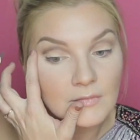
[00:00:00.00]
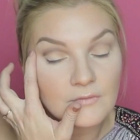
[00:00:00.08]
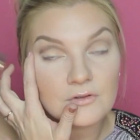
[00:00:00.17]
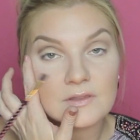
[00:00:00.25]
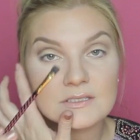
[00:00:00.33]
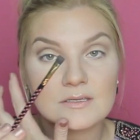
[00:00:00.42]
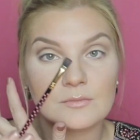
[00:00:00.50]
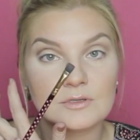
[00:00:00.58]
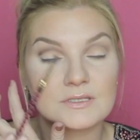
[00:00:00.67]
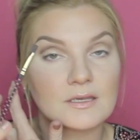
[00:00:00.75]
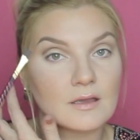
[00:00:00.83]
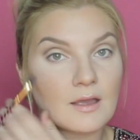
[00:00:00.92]
And for this I'm
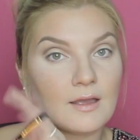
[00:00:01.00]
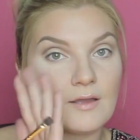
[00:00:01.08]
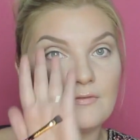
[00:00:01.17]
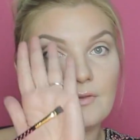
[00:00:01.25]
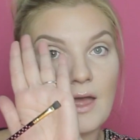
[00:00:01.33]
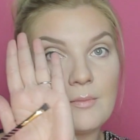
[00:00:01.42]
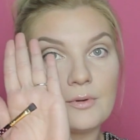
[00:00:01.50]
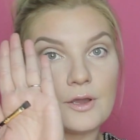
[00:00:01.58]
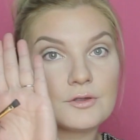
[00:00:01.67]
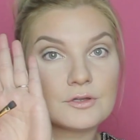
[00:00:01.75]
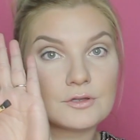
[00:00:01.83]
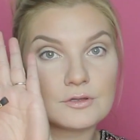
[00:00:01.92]
using a flat
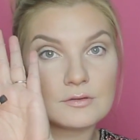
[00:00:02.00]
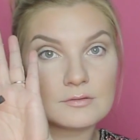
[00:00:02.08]
brush.